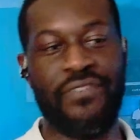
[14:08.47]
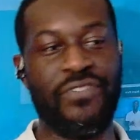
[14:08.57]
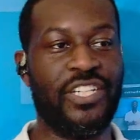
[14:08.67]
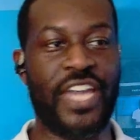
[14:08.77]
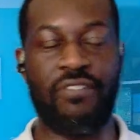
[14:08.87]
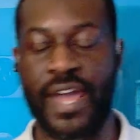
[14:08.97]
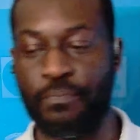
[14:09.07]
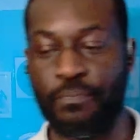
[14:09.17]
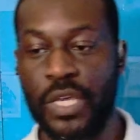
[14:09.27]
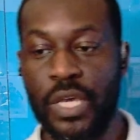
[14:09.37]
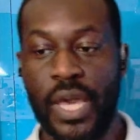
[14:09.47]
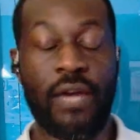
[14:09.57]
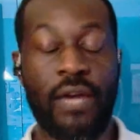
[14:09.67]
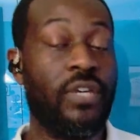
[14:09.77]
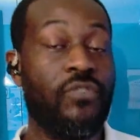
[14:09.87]
And that will give you so much
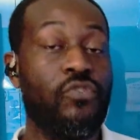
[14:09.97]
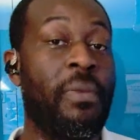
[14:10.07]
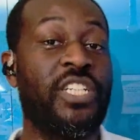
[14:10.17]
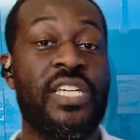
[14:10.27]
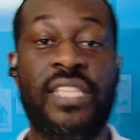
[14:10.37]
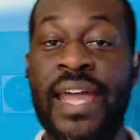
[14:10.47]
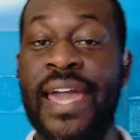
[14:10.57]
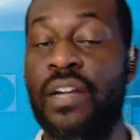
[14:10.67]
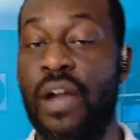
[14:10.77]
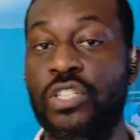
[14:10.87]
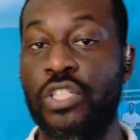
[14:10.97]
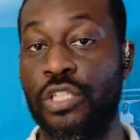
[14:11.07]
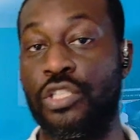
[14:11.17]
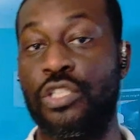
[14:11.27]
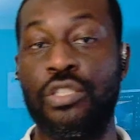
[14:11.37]
insight. And I encouraged her to do that. And guess
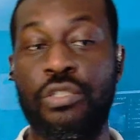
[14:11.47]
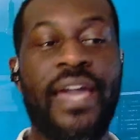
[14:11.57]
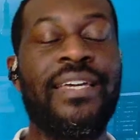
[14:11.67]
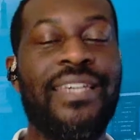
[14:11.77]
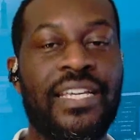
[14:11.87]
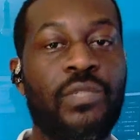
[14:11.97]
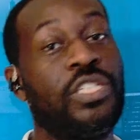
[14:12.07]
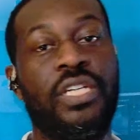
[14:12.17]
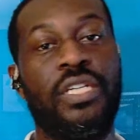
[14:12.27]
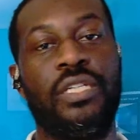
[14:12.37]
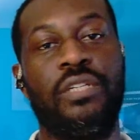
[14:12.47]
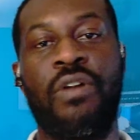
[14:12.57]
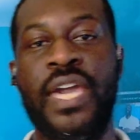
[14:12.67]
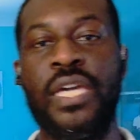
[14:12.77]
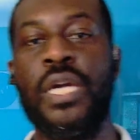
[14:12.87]
what she did, right? She
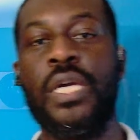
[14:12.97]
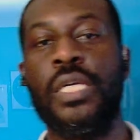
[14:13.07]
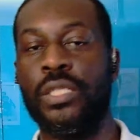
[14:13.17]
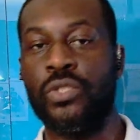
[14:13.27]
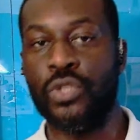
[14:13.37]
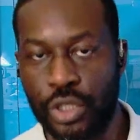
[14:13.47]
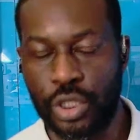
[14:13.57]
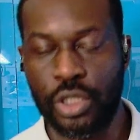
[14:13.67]
took the leap.